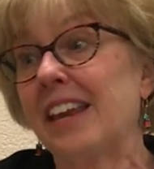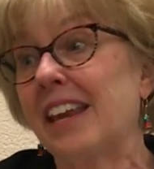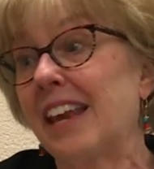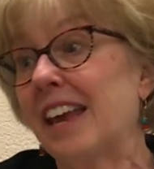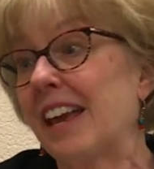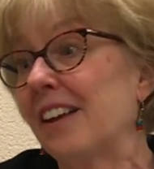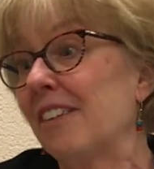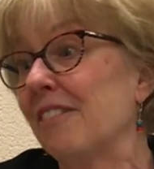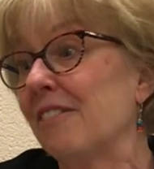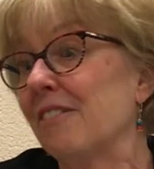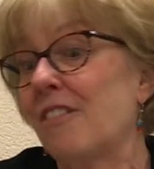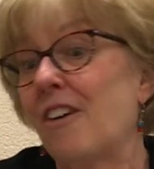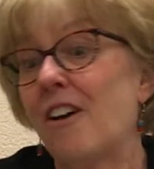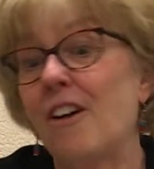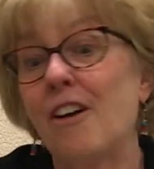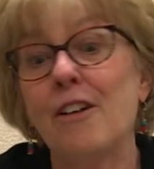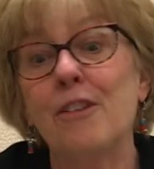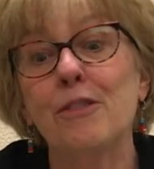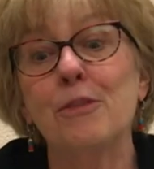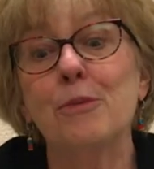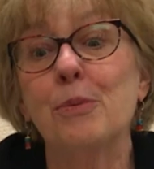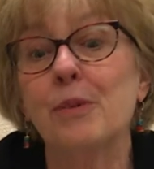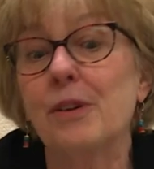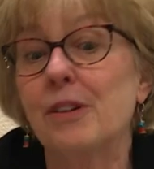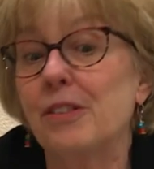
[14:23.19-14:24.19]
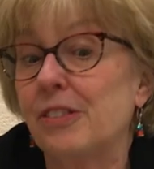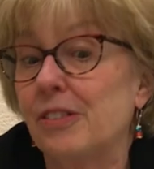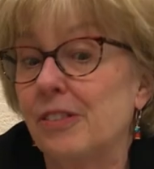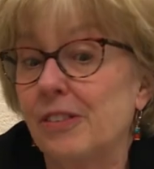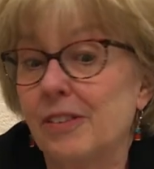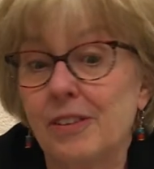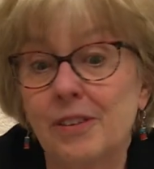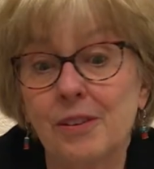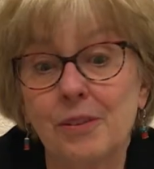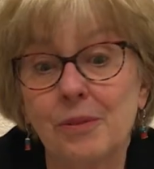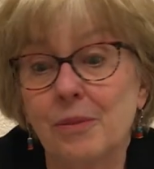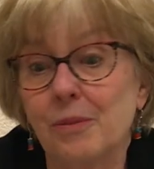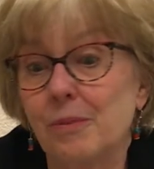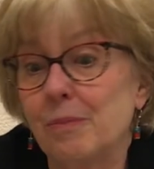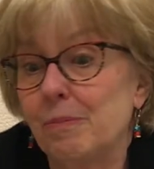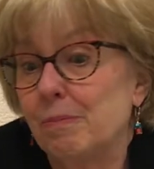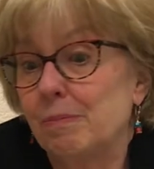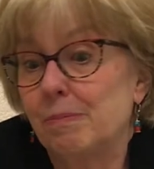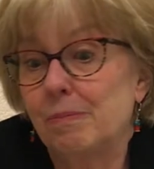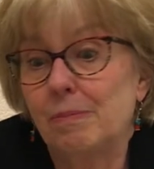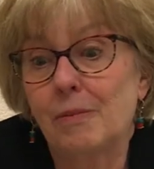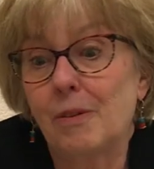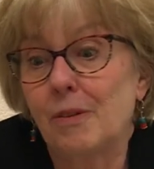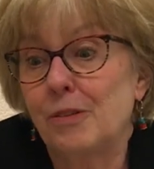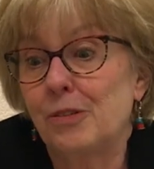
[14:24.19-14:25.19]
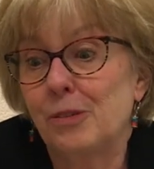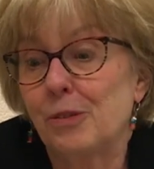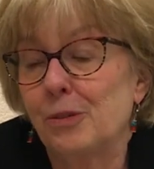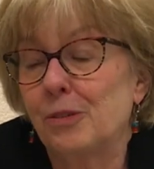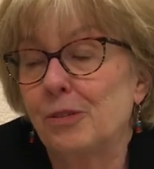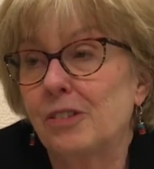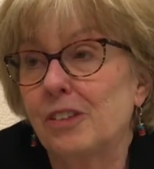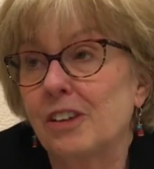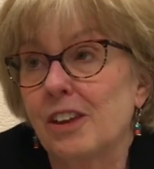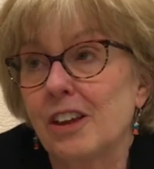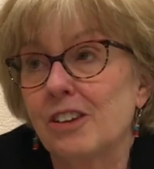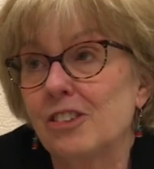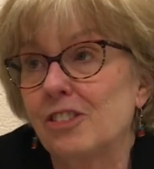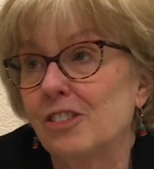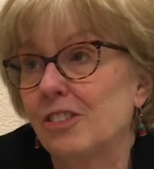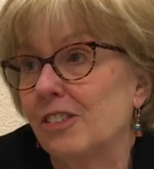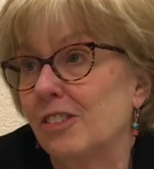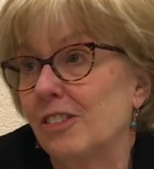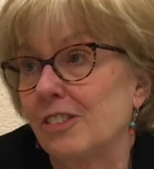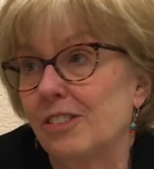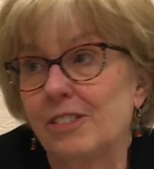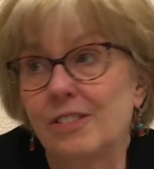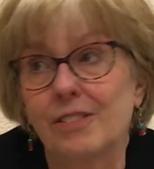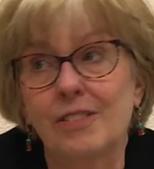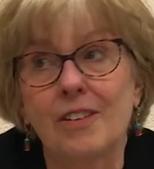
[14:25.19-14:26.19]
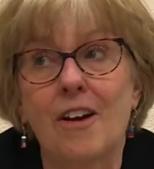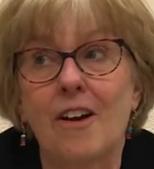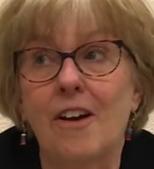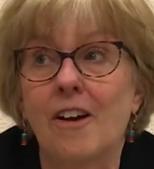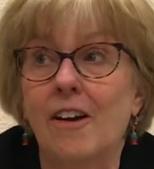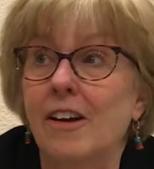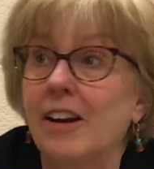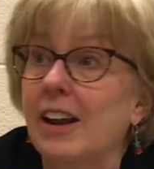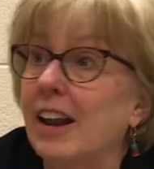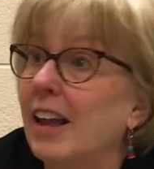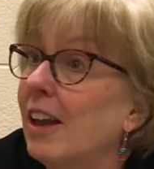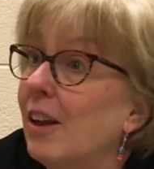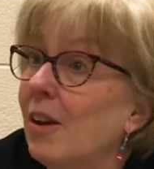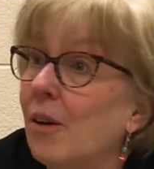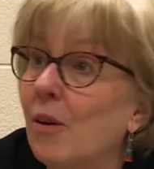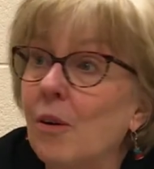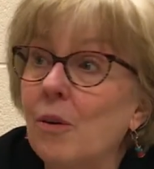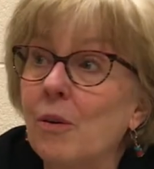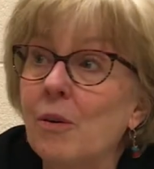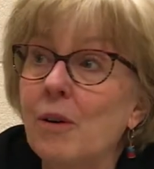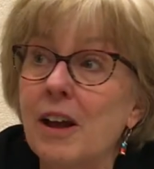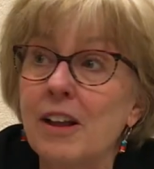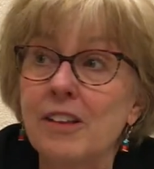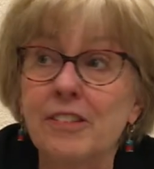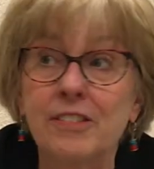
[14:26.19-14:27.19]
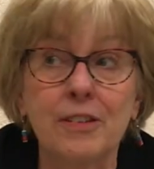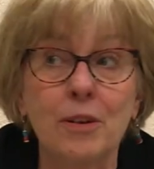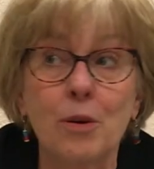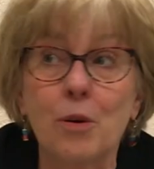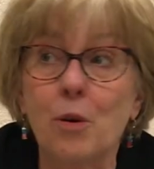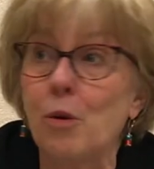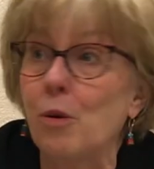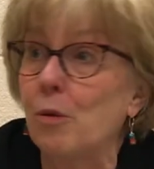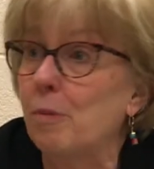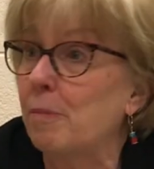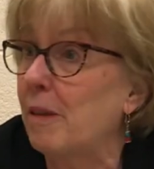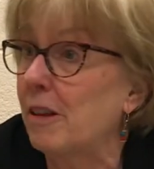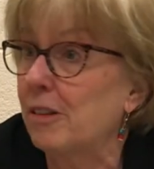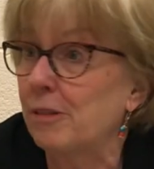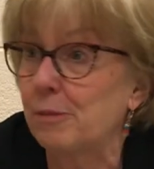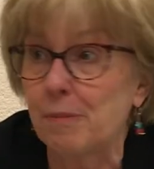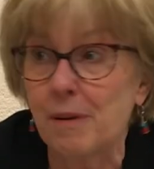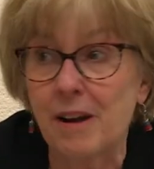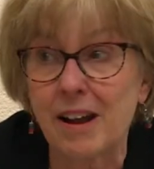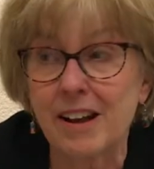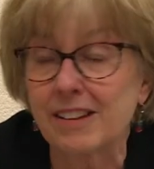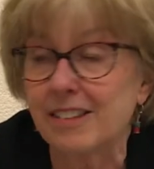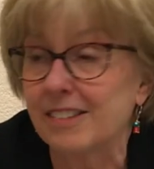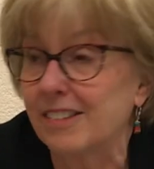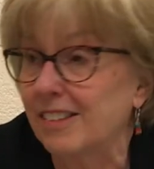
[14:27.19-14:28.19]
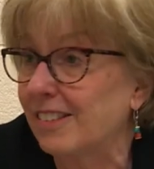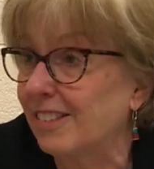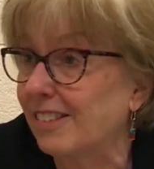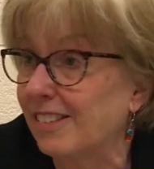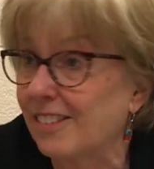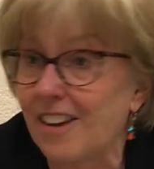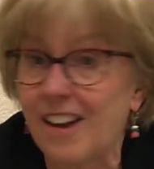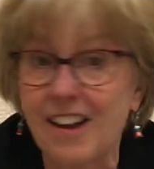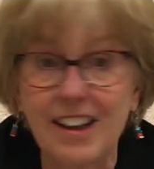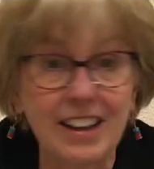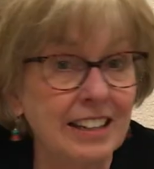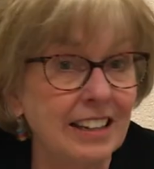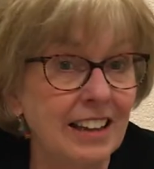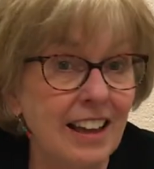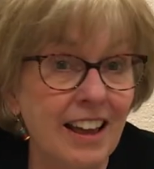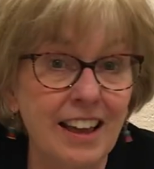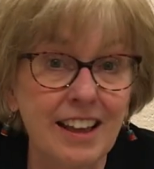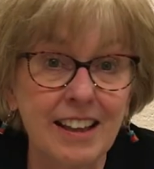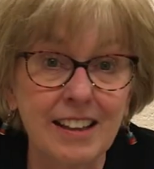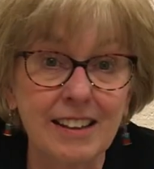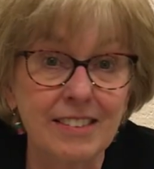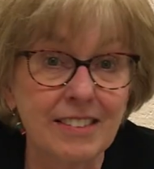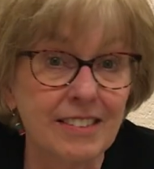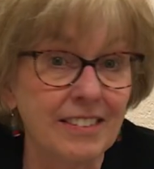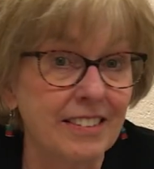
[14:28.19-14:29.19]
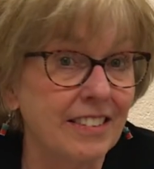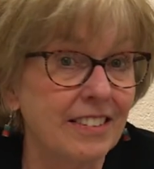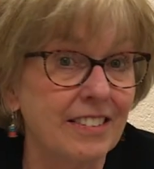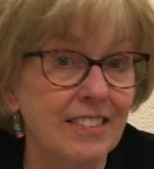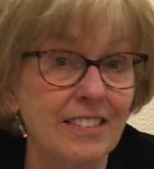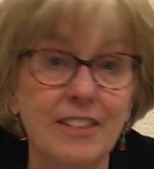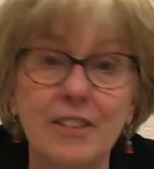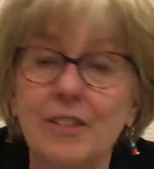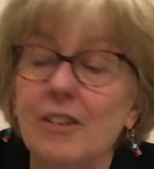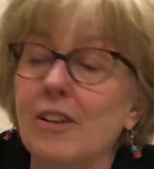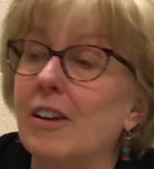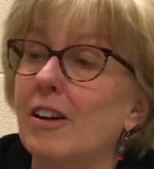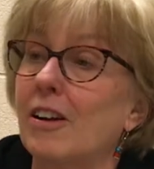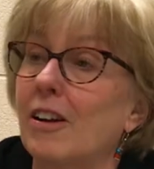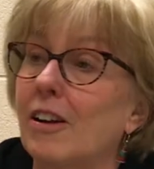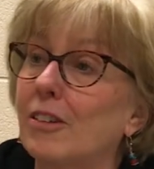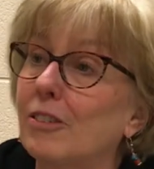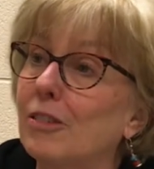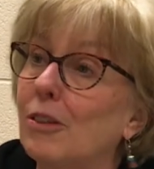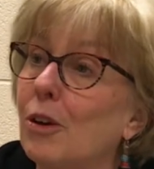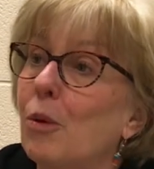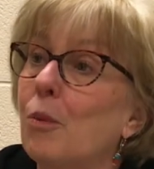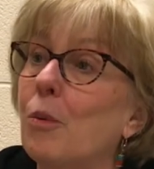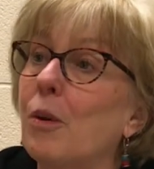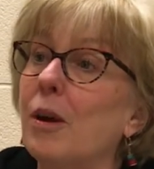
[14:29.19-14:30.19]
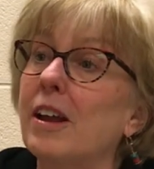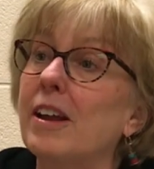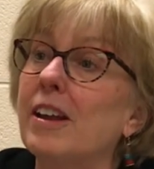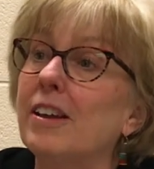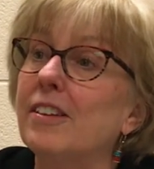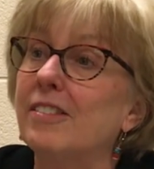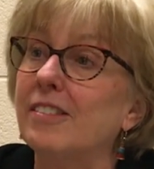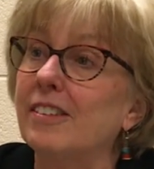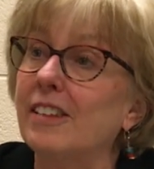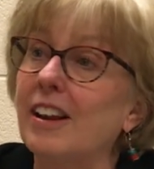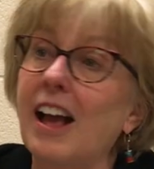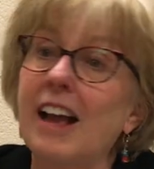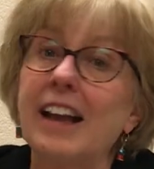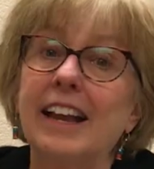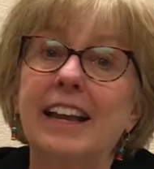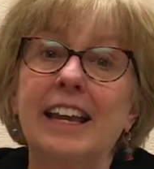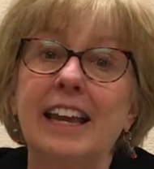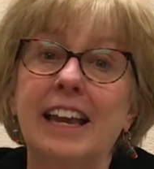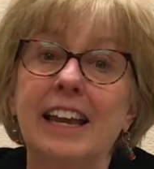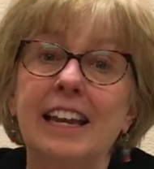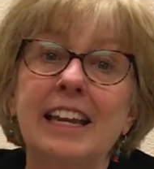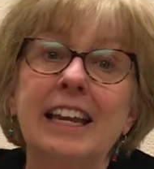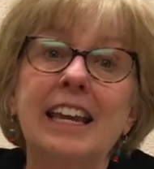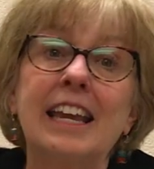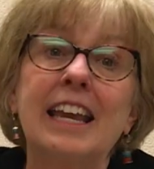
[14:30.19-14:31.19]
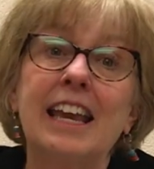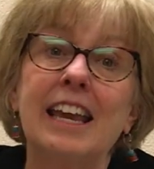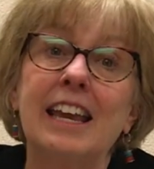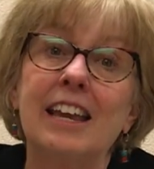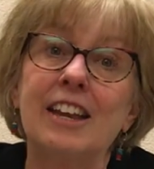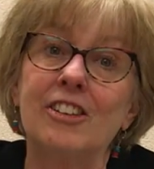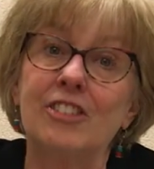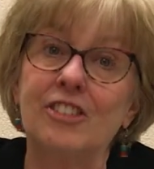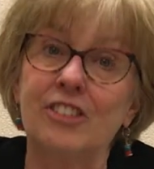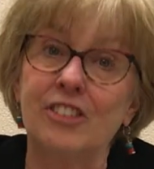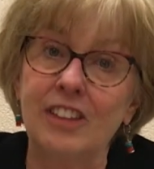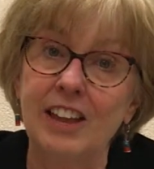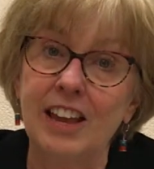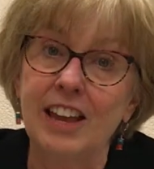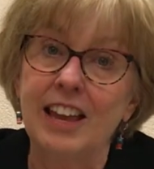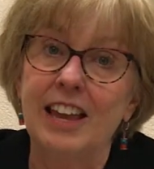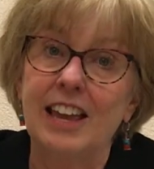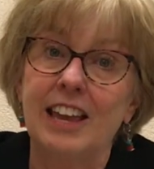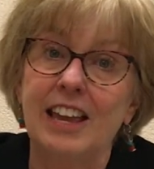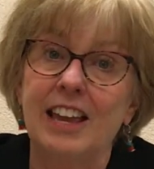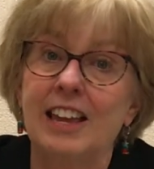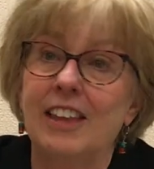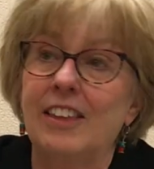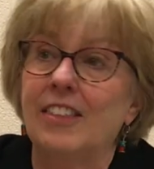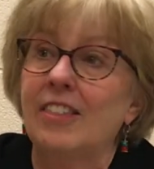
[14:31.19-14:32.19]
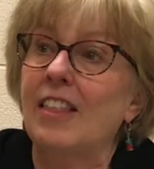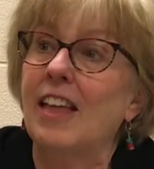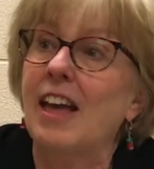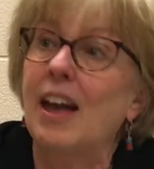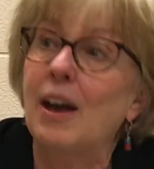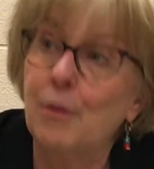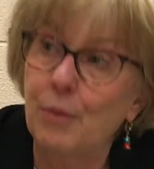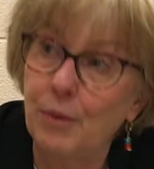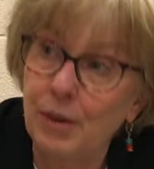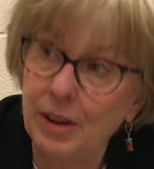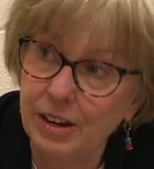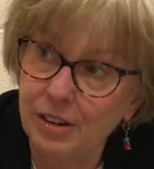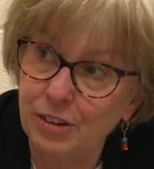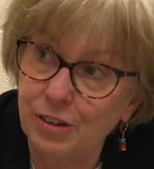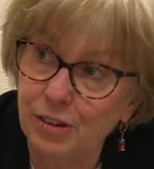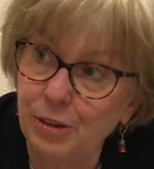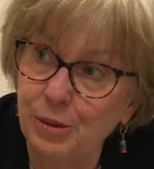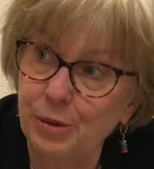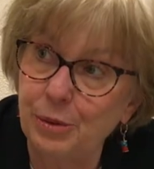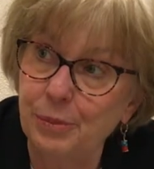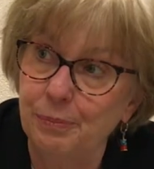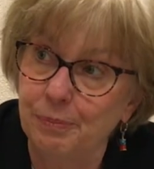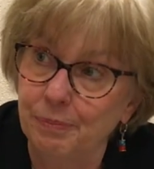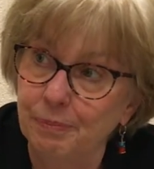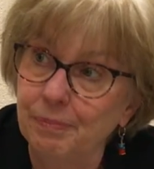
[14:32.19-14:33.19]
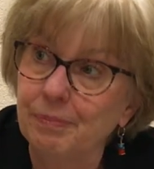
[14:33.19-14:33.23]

Get involved with, associations. RNAO has their whole best practice guidelines. Are there ways that I can get engaged in that way too?